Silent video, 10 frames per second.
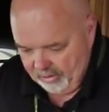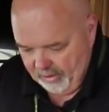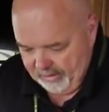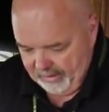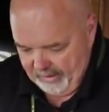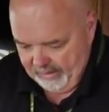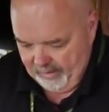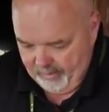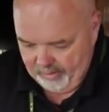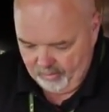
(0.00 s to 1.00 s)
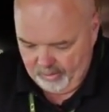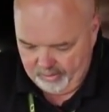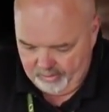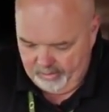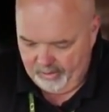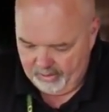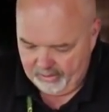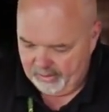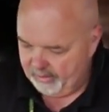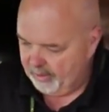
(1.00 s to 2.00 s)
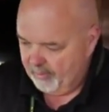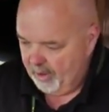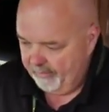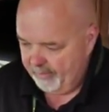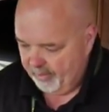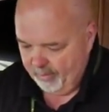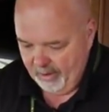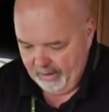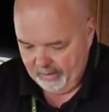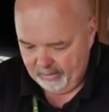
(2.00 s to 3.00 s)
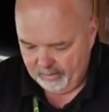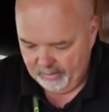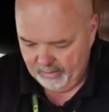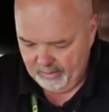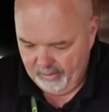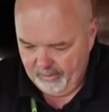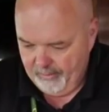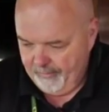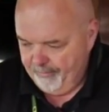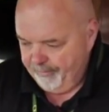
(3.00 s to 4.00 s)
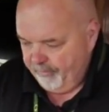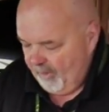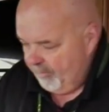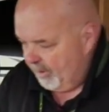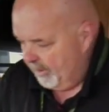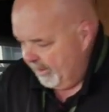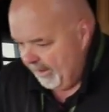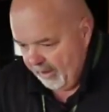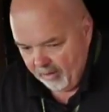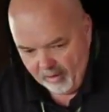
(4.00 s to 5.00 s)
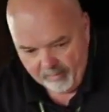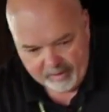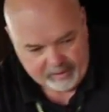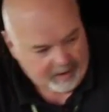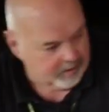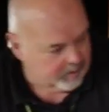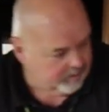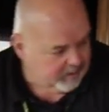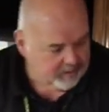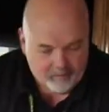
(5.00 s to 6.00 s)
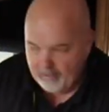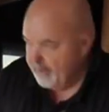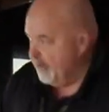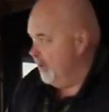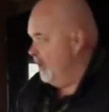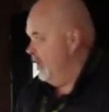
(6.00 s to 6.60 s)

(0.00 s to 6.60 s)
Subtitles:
Just in case anybody's wondering, it does come off and spray. But look at how much counter space there is.